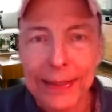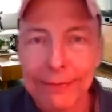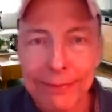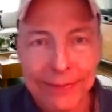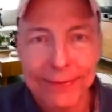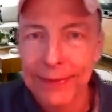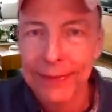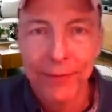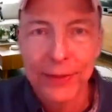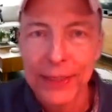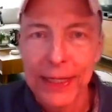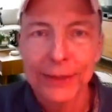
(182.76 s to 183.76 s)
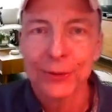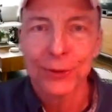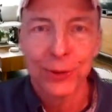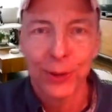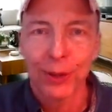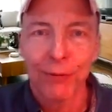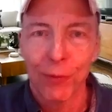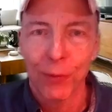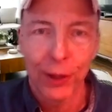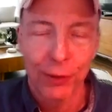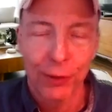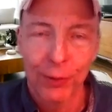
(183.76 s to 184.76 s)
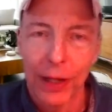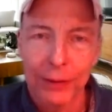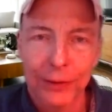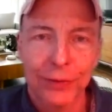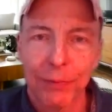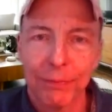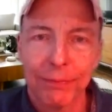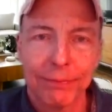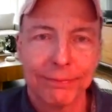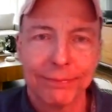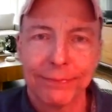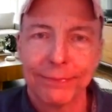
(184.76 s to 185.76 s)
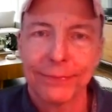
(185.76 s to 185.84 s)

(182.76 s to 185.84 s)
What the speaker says: this $11,242 from